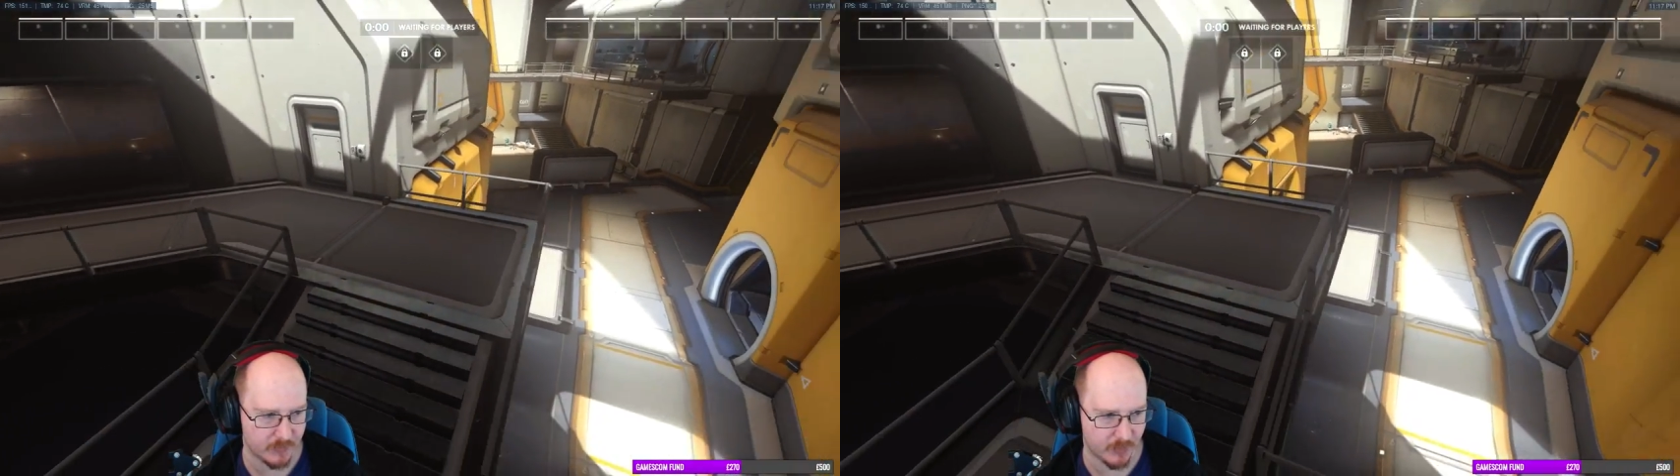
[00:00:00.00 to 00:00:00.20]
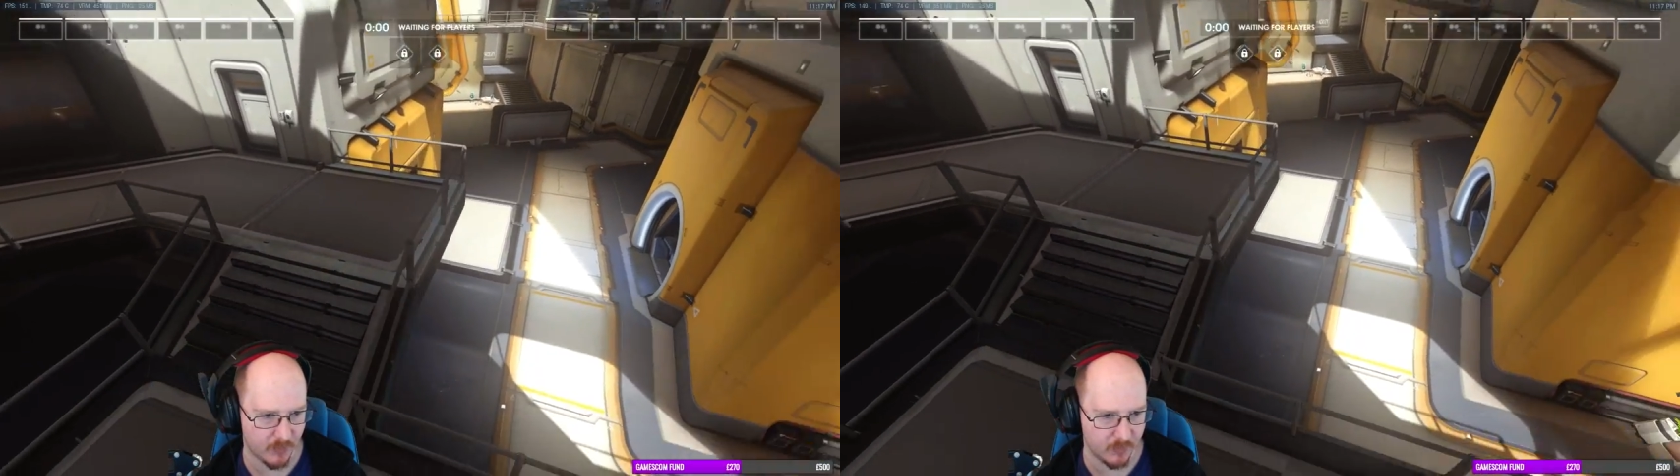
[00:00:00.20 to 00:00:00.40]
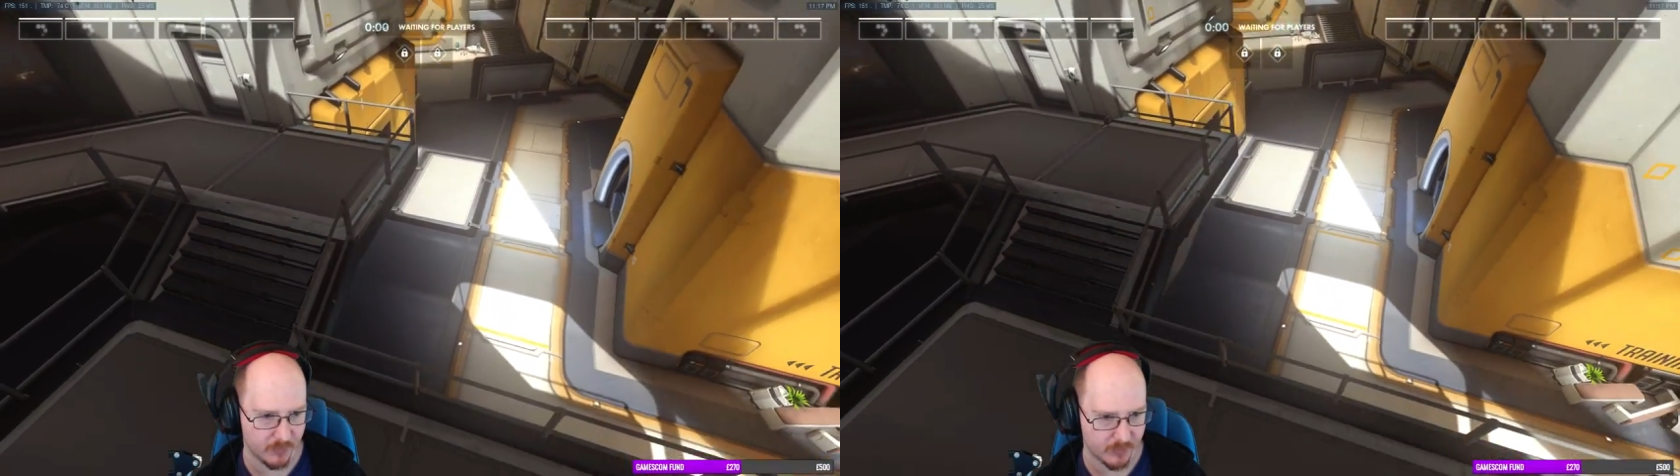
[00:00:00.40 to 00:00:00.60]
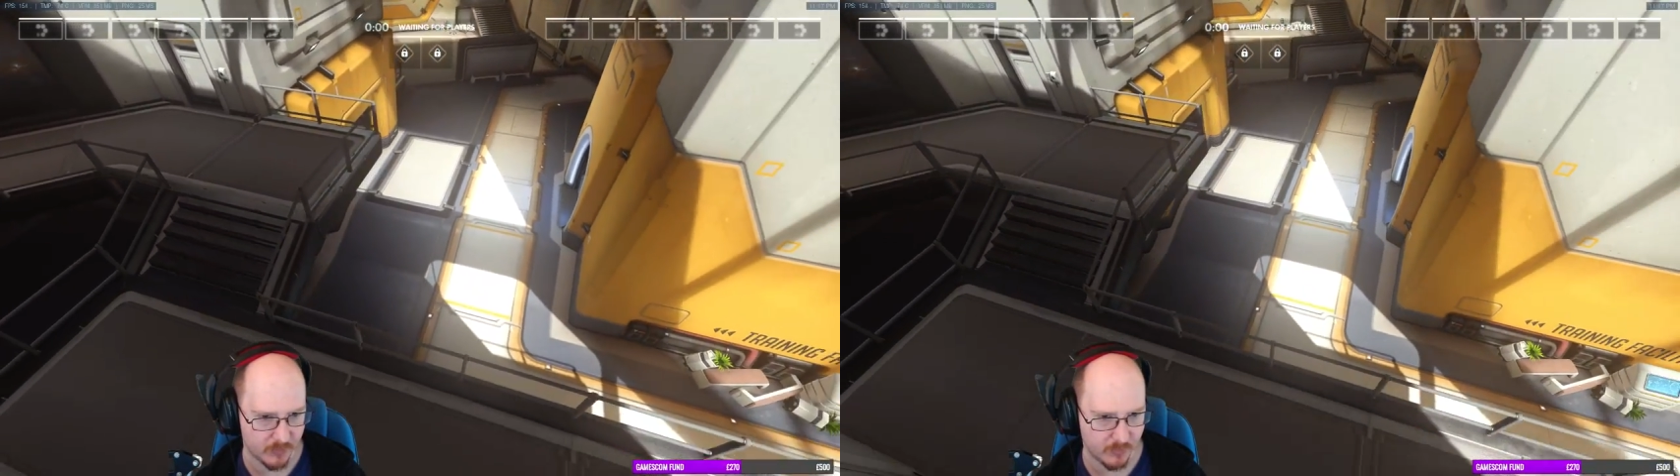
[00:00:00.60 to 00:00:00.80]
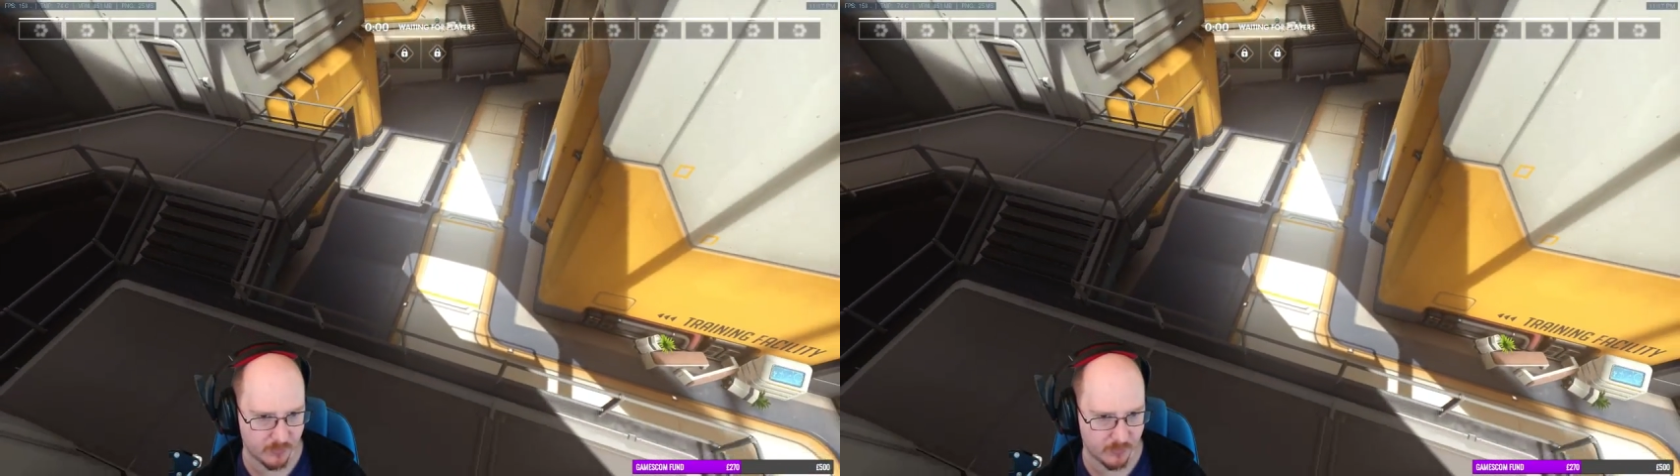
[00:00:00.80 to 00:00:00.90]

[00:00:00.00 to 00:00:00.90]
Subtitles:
start on this.